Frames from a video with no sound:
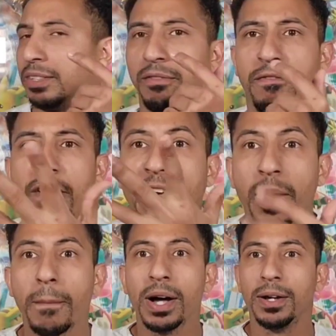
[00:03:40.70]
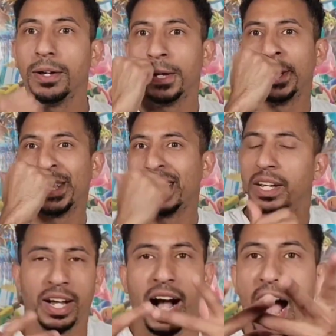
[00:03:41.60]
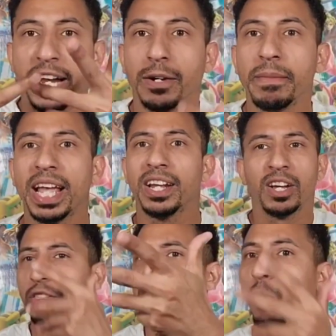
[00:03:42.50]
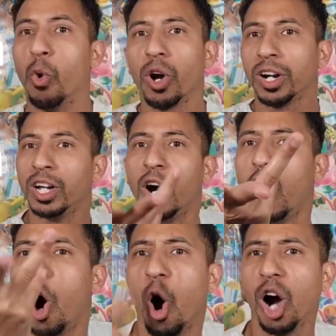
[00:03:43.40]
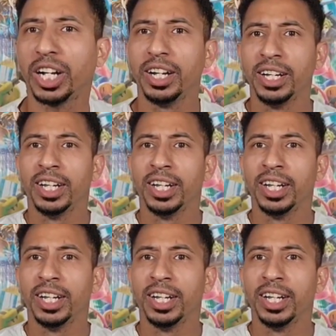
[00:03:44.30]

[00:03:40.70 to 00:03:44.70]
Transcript: Venom, Iron Man, Thor, Hulk,